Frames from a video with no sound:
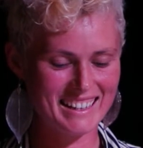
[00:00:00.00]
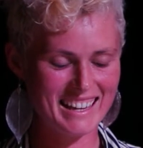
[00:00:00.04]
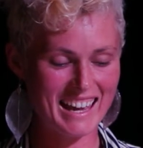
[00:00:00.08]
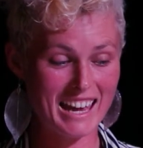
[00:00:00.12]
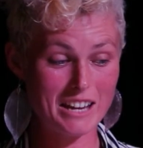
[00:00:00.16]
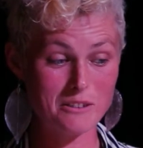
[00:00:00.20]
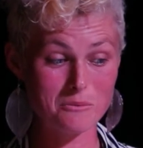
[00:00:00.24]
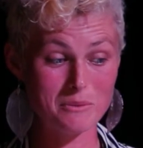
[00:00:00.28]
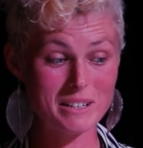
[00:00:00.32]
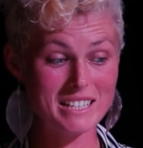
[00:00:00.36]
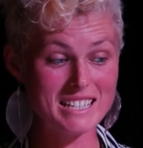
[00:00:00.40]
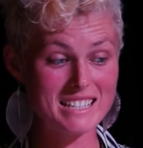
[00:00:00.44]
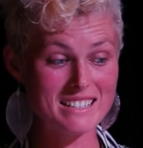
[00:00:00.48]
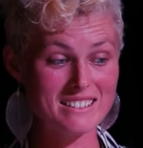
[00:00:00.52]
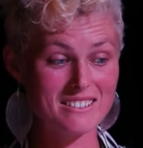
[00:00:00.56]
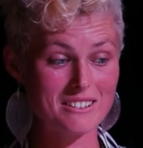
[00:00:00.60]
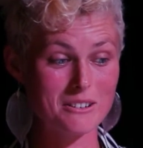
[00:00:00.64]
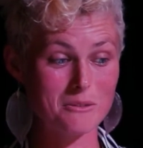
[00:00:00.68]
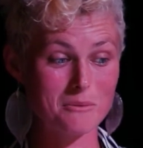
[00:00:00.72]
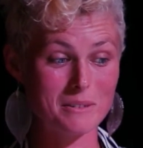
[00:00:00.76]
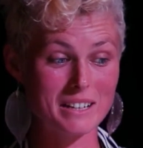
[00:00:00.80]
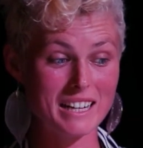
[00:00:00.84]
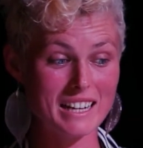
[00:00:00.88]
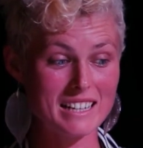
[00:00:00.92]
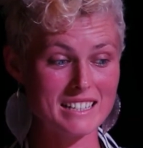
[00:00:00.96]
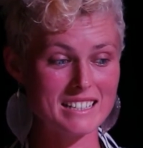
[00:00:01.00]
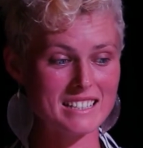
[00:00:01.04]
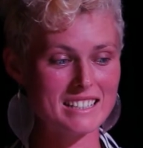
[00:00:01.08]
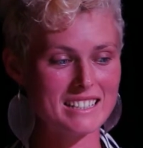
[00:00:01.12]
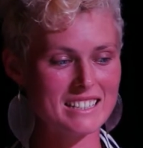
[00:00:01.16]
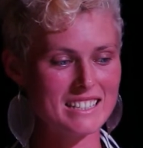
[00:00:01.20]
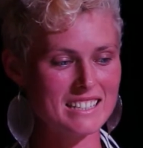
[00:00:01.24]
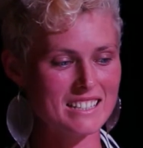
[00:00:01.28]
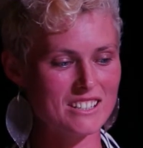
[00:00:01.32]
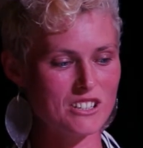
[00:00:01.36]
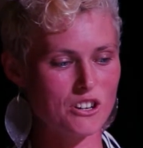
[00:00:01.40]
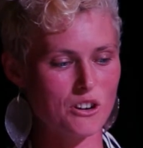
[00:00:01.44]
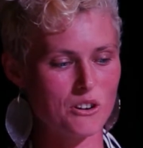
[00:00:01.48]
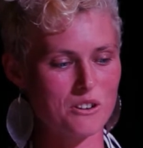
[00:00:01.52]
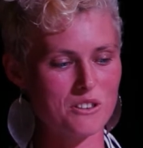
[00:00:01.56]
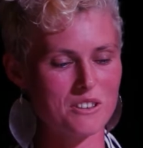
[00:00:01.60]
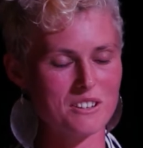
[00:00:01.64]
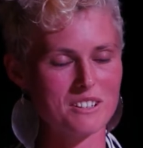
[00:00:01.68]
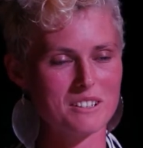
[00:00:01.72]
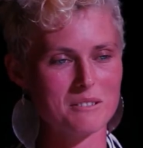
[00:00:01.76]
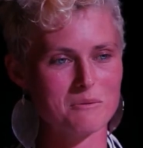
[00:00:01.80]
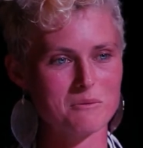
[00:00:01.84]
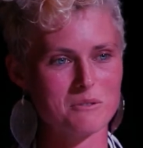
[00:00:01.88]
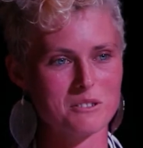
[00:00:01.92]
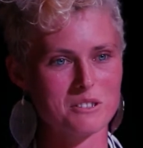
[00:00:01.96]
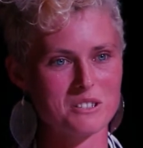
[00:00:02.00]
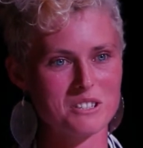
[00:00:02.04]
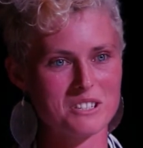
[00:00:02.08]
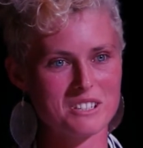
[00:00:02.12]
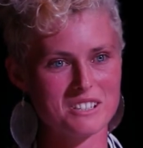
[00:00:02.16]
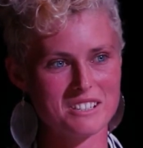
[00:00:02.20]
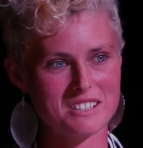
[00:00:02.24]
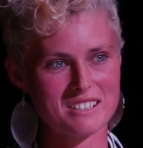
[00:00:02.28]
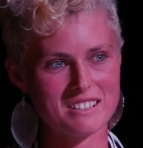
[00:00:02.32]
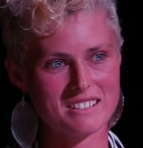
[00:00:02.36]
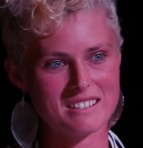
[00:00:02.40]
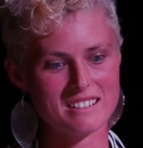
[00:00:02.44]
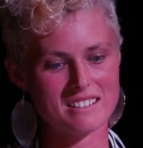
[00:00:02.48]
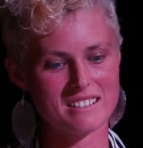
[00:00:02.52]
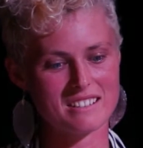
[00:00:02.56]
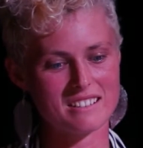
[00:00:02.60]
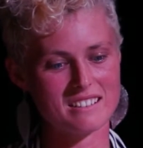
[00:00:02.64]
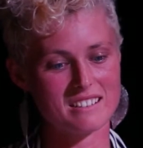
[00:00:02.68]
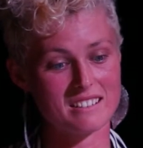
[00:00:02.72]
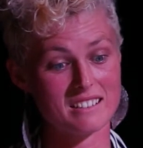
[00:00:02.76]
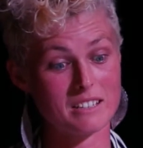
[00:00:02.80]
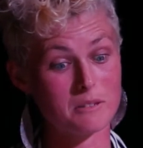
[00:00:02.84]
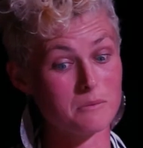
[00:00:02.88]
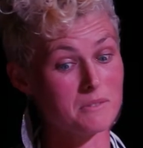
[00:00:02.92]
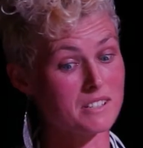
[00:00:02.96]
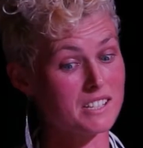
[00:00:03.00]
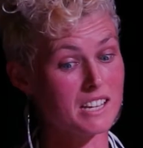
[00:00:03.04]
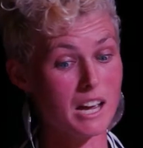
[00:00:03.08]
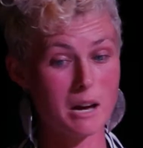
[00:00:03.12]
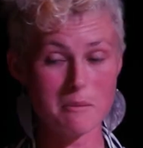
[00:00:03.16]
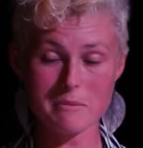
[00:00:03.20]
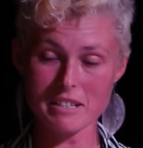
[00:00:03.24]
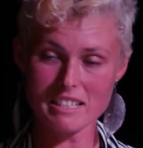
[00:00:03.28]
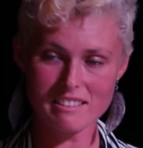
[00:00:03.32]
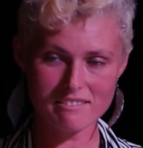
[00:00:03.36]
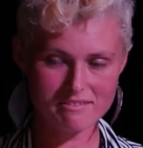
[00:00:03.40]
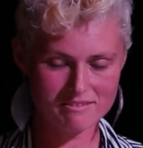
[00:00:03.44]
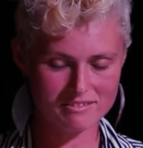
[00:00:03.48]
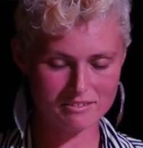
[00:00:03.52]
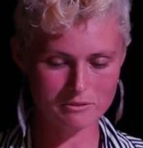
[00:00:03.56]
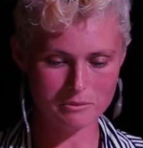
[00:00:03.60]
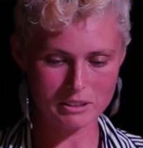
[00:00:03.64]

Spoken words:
And we actually didn't know that it was coming.